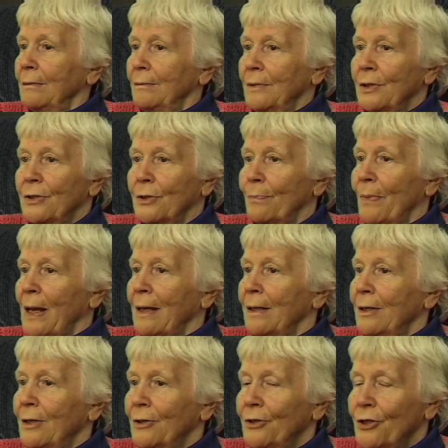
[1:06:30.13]

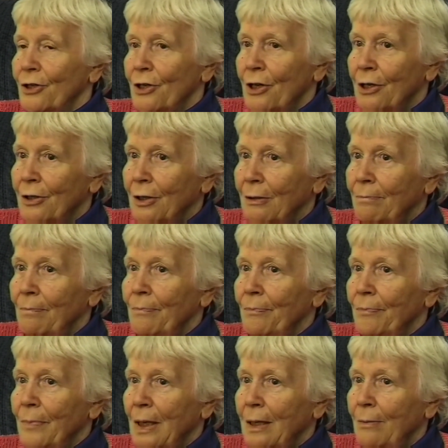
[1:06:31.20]
despite that she had a
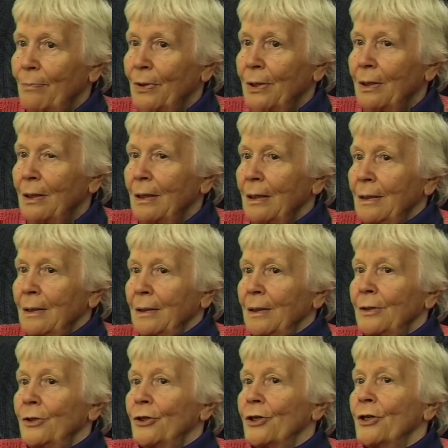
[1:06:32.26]
baby
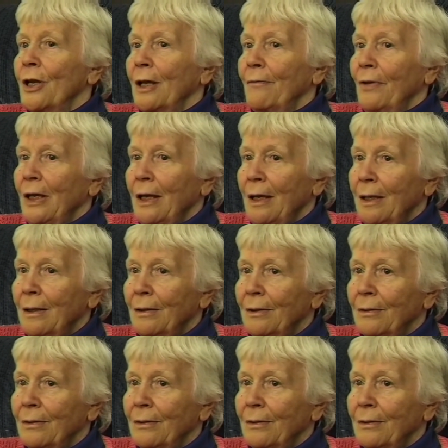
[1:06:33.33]
and she never had